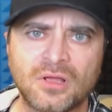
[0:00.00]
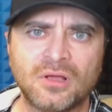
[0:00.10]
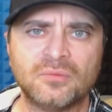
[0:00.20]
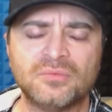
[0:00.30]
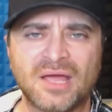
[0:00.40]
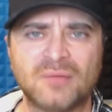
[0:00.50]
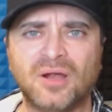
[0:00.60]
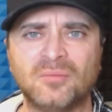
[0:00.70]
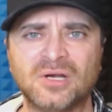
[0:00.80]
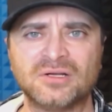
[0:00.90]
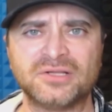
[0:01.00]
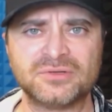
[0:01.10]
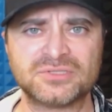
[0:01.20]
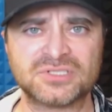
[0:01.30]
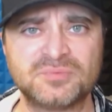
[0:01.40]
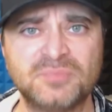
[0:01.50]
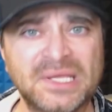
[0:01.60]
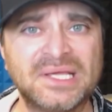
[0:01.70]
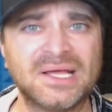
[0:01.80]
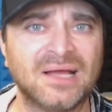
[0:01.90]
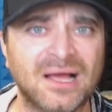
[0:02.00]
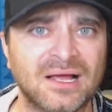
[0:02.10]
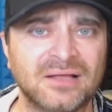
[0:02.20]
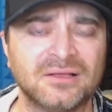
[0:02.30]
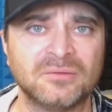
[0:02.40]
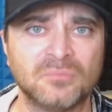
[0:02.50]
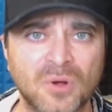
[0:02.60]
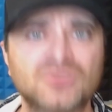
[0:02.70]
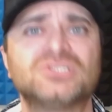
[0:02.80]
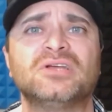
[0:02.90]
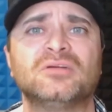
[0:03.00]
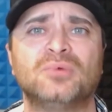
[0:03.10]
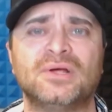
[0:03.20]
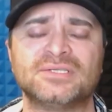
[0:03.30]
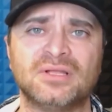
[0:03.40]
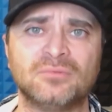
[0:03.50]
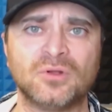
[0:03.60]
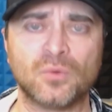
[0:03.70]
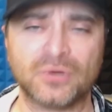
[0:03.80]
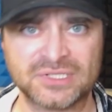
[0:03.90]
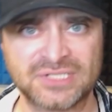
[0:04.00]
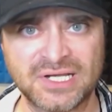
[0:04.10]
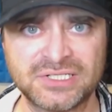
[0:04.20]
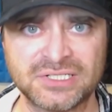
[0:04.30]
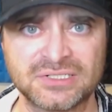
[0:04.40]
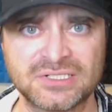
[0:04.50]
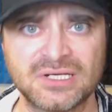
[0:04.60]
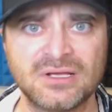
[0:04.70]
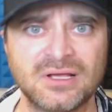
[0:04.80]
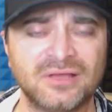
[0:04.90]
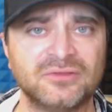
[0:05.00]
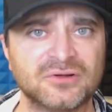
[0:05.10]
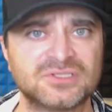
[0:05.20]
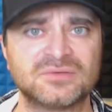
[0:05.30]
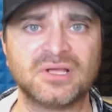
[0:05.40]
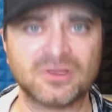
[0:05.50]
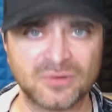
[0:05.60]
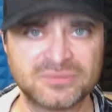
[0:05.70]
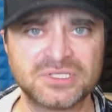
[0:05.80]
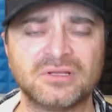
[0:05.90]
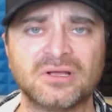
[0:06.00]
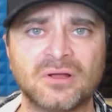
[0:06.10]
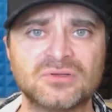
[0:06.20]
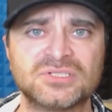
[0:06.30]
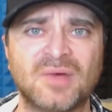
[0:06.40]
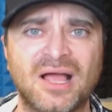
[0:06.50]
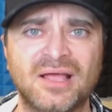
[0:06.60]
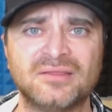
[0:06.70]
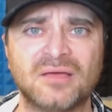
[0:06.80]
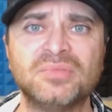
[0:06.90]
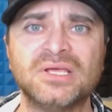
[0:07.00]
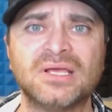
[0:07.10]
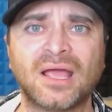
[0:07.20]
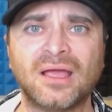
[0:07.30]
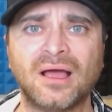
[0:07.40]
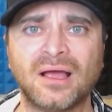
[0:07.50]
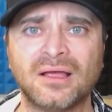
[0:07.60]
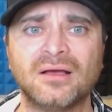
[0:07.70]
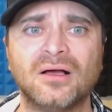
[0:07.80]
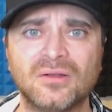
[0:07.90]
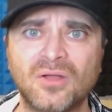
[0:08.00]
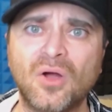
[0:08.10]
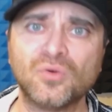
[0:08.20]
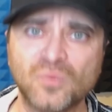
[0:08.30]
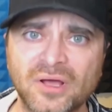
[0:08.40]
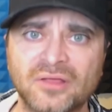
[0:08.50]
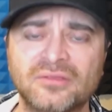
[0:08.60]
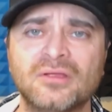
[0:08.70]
that primarily uses PKI in most enterprise level organizations. And there's encryption that goes behind that PKI along with